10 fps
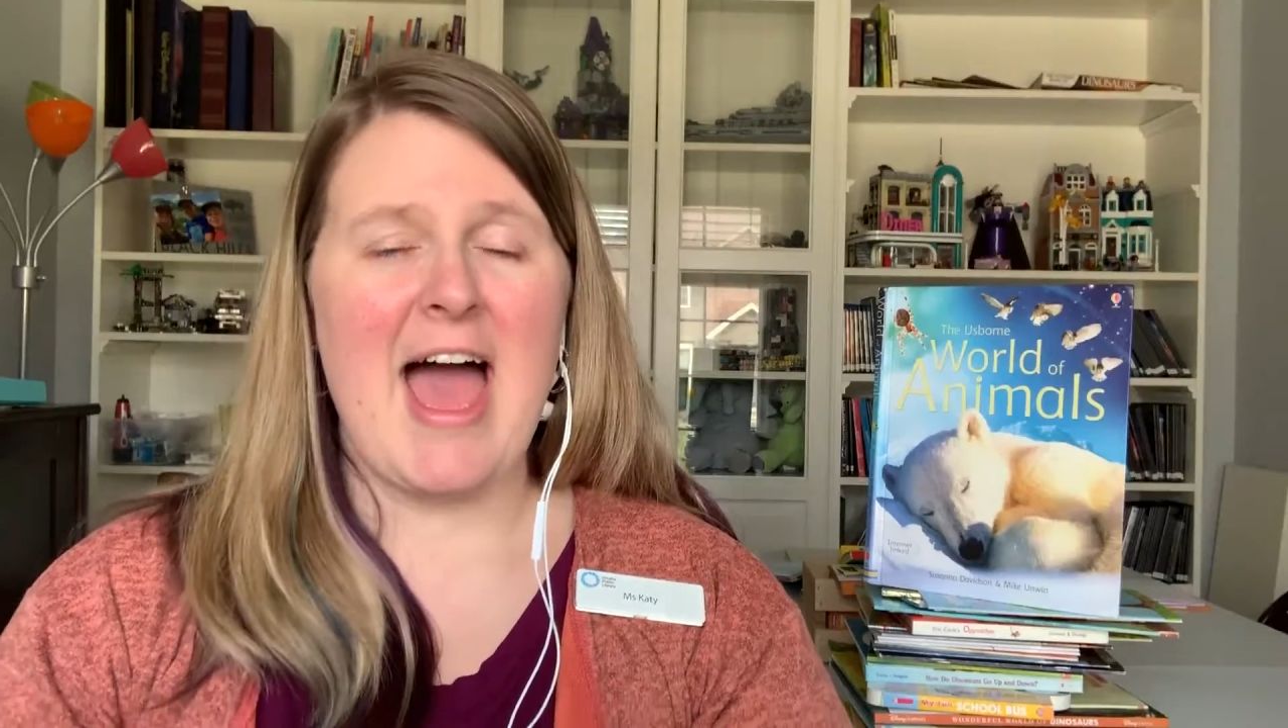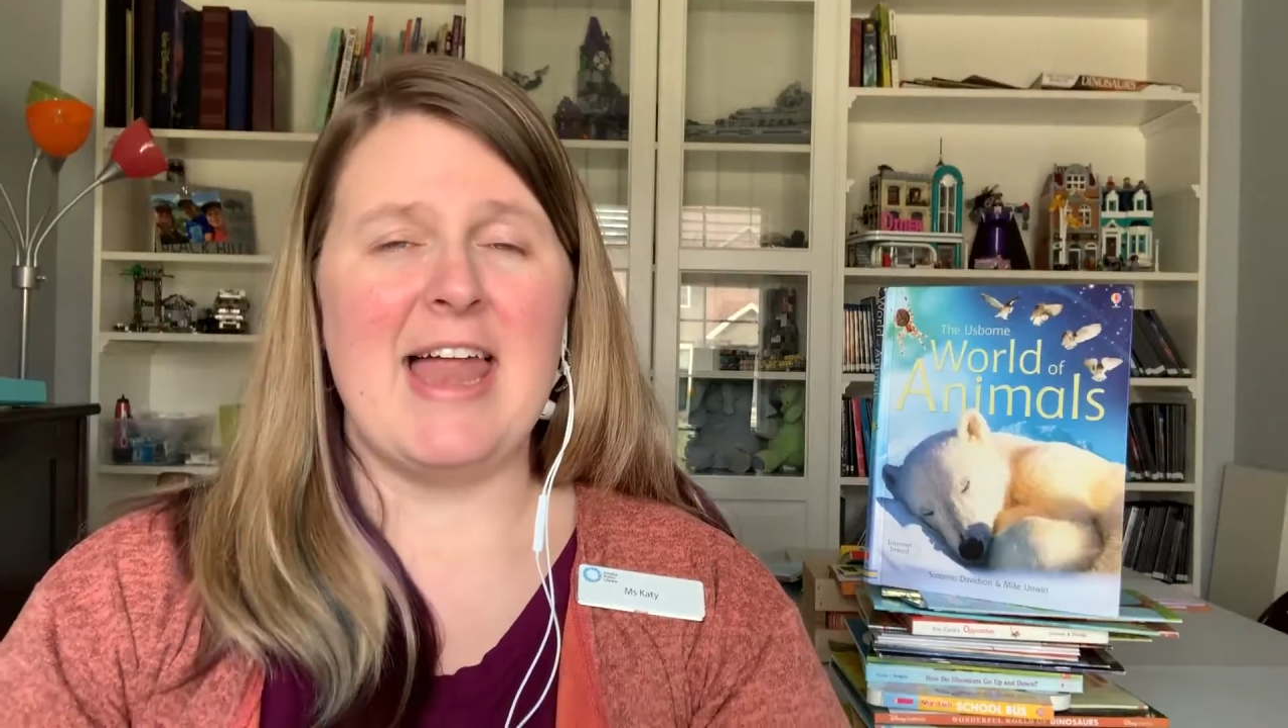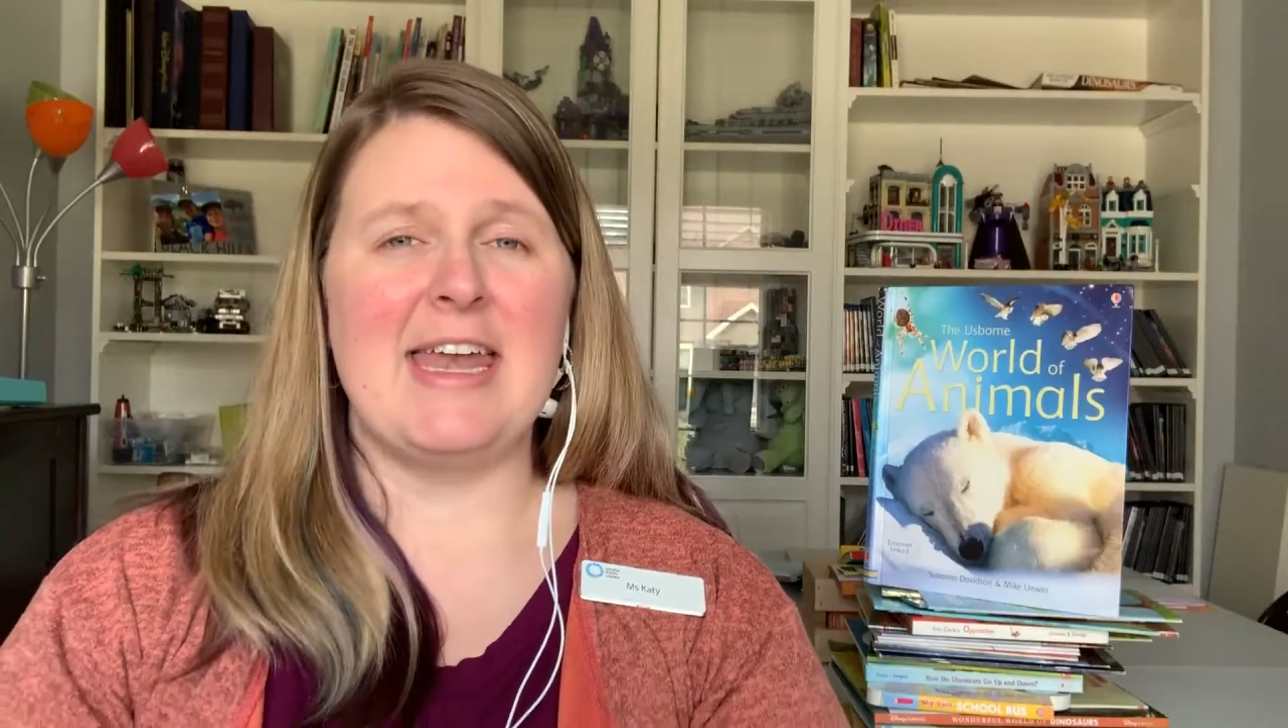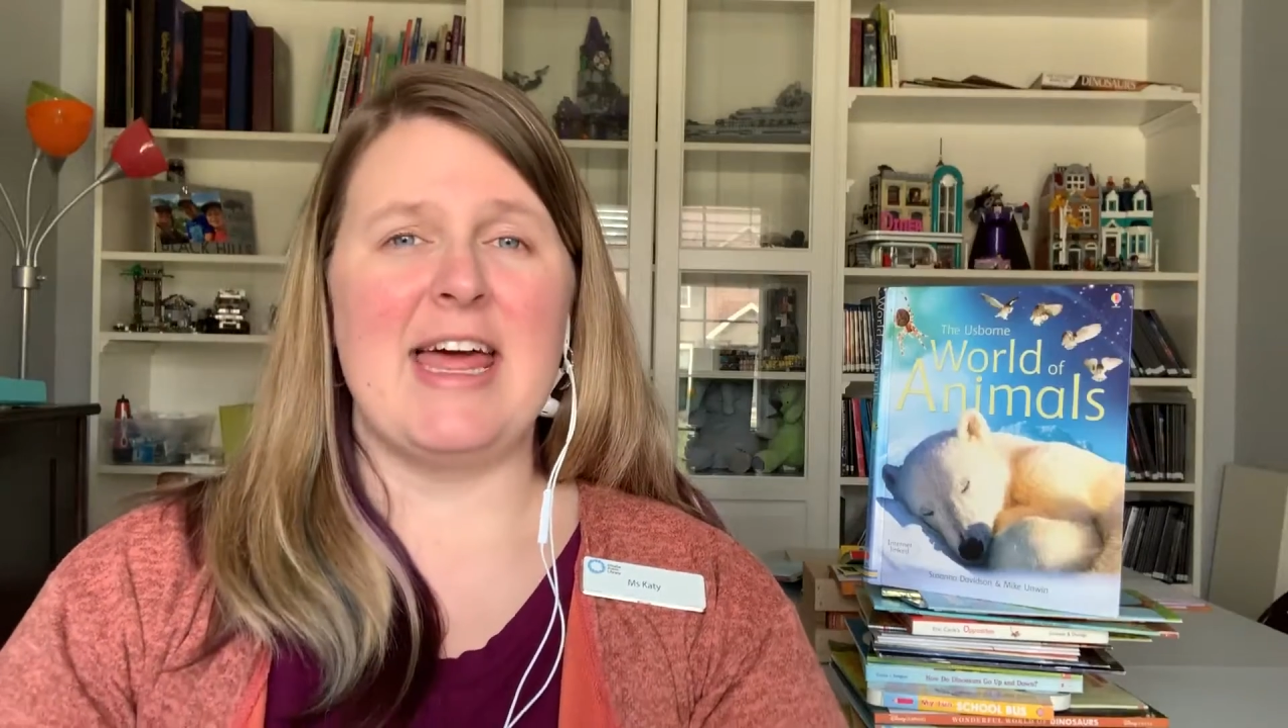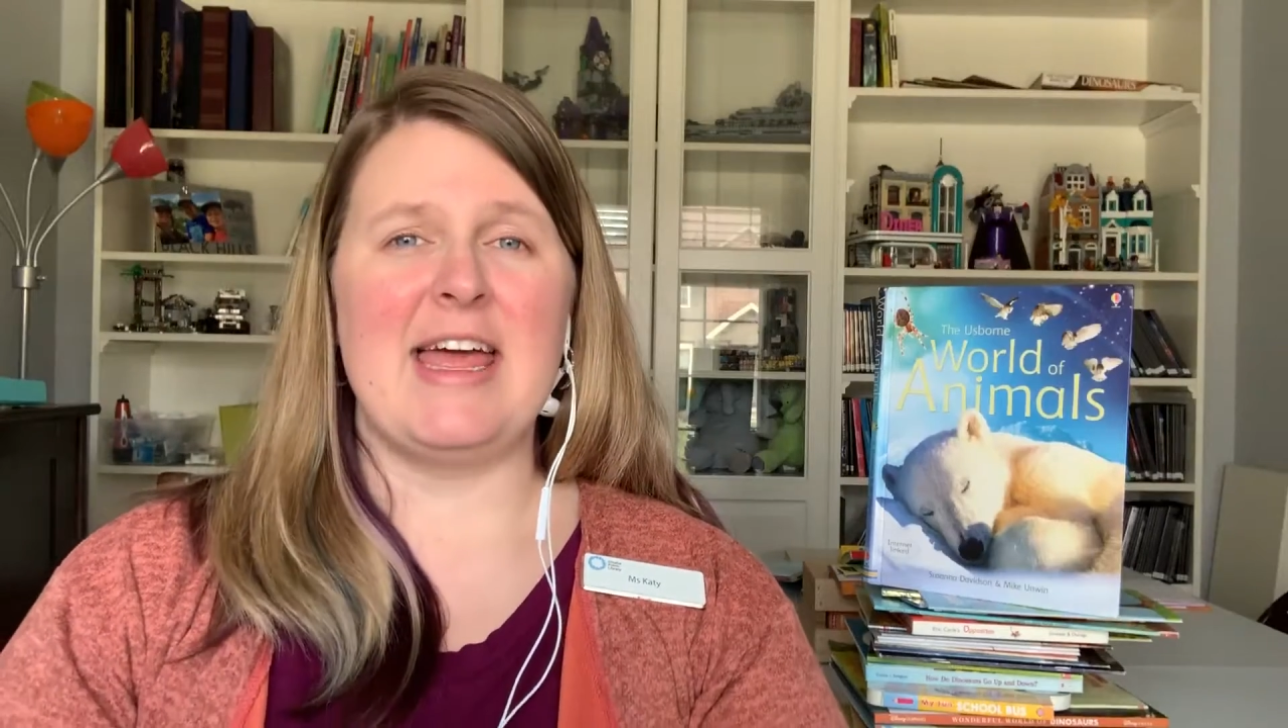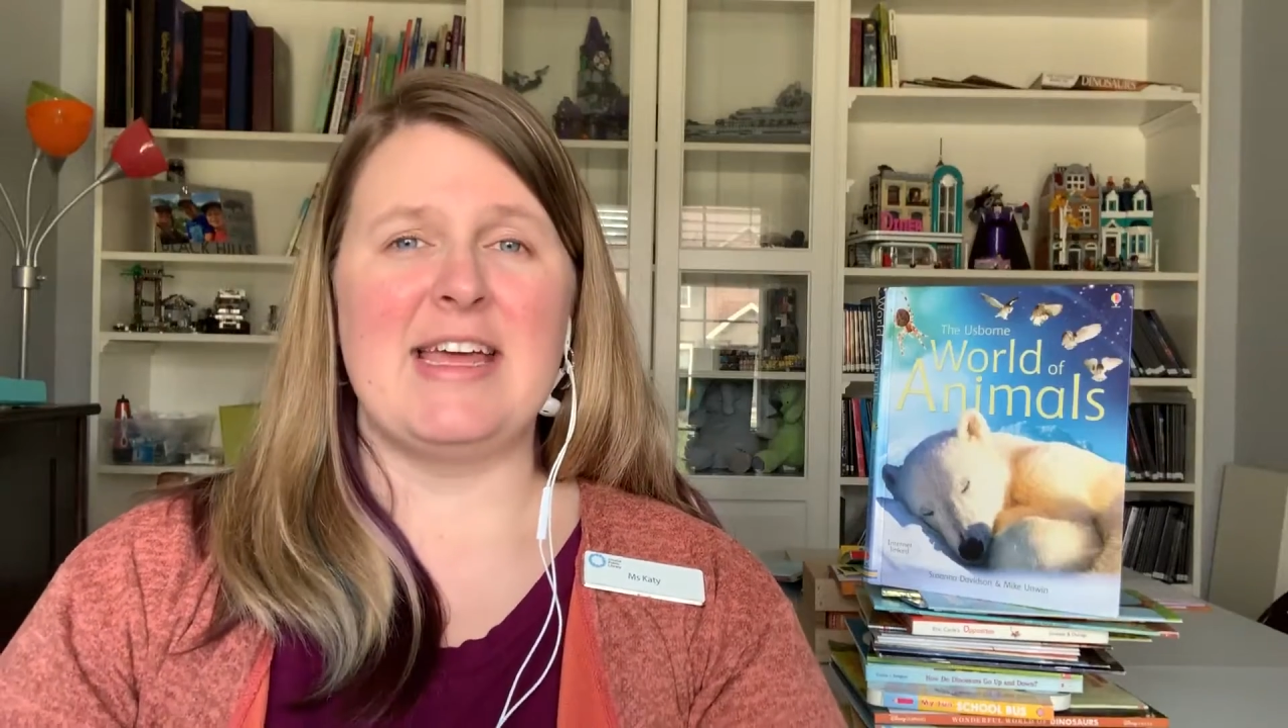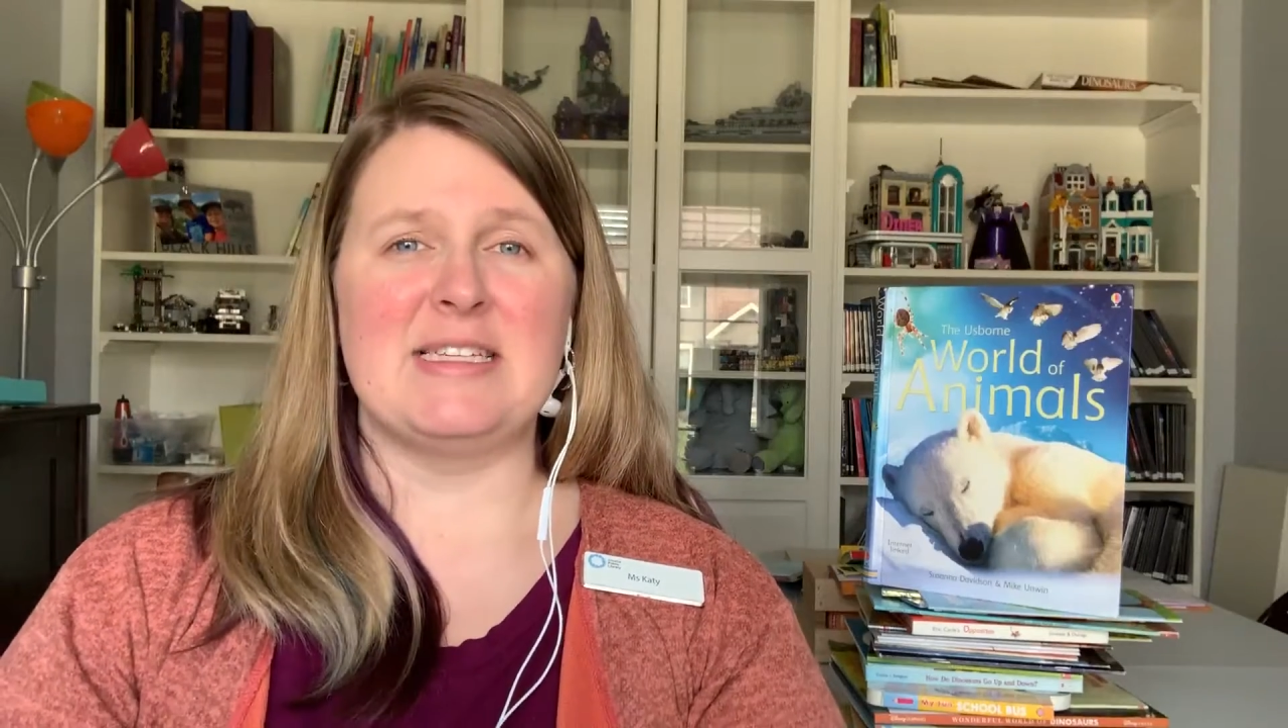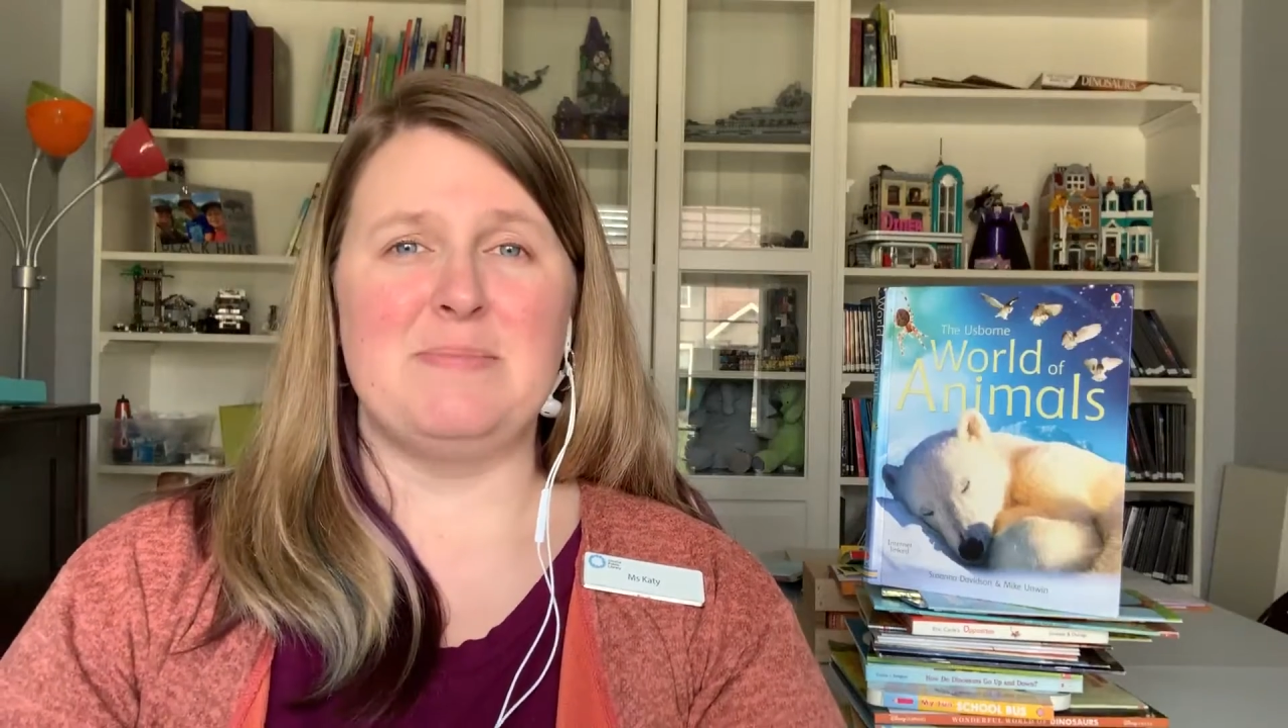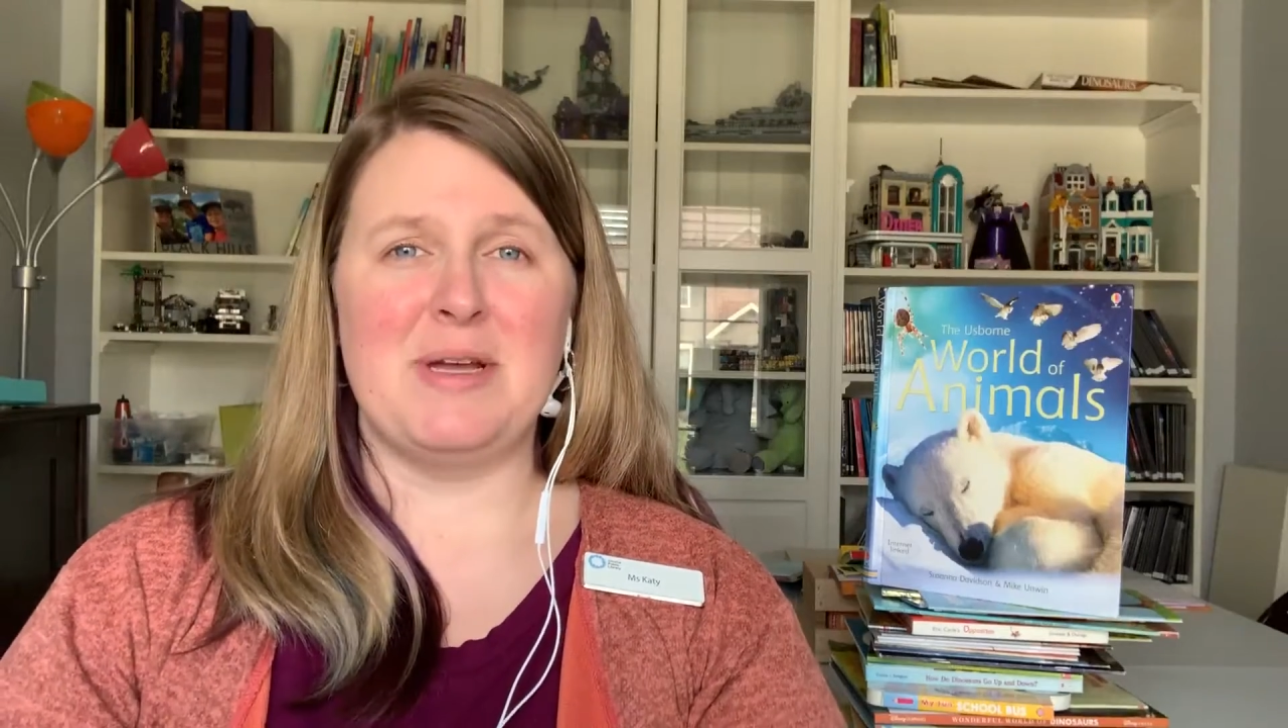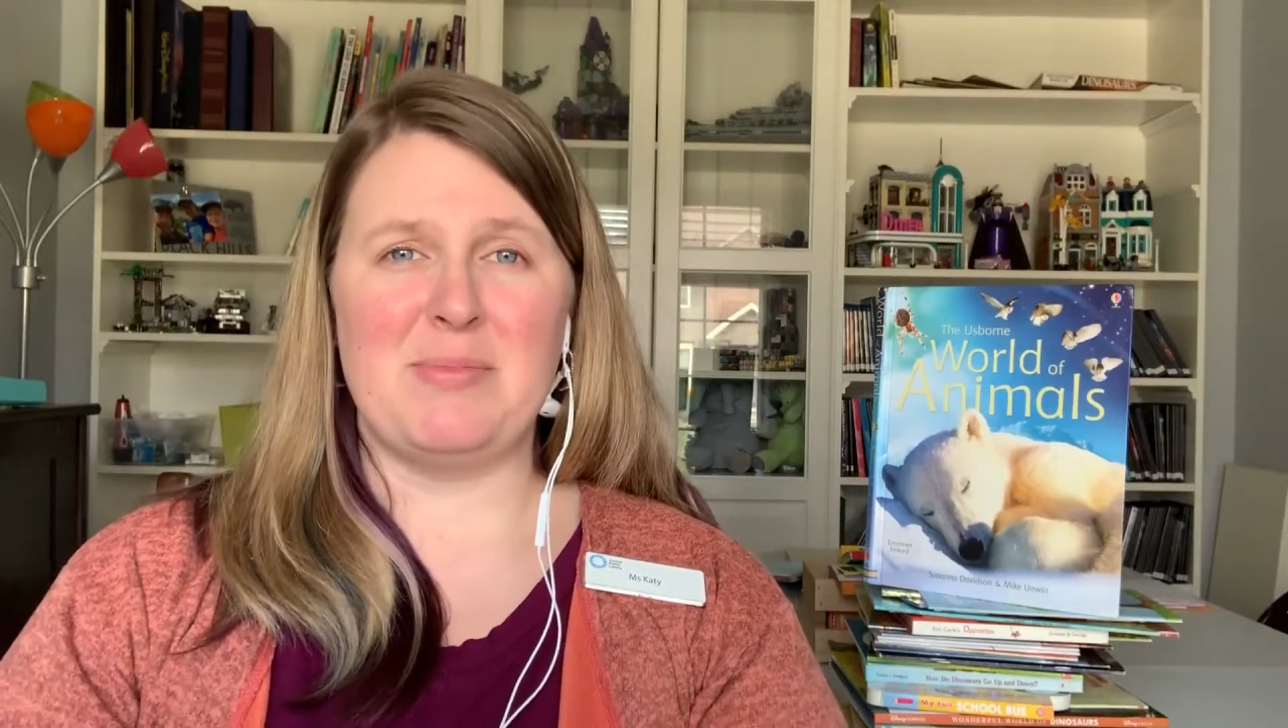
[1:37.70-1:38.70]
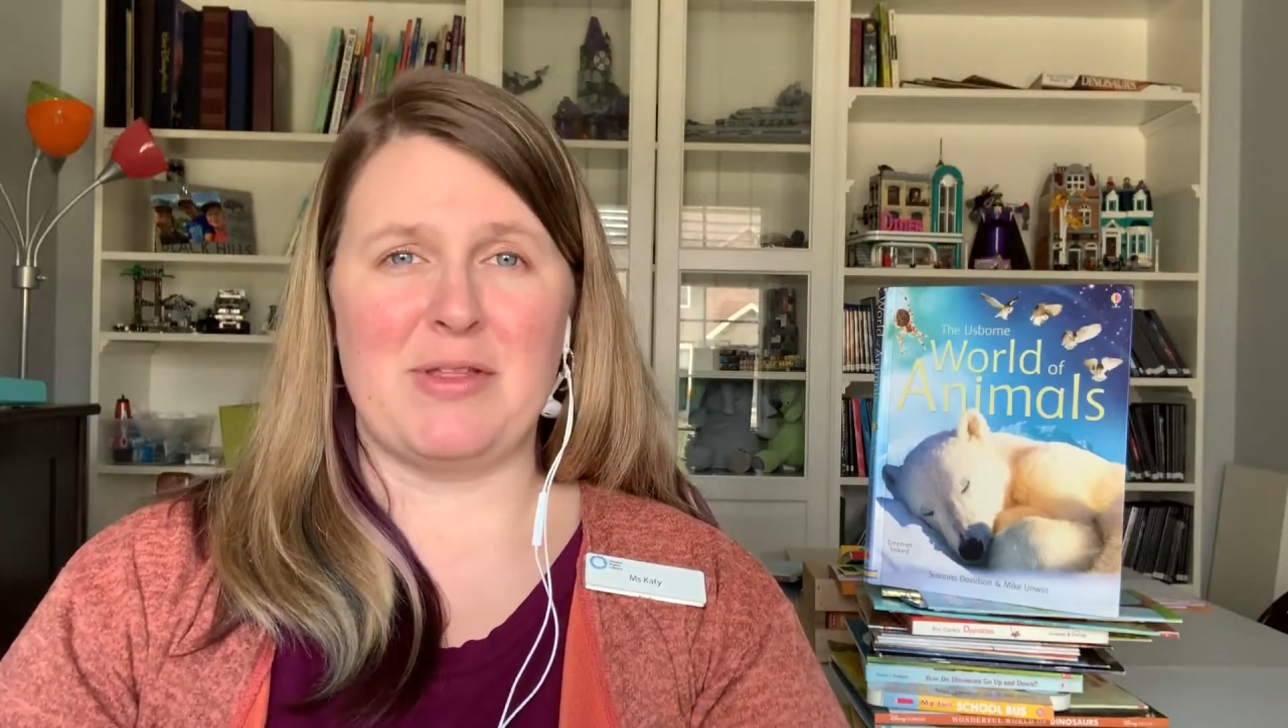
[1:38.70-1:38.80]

And his big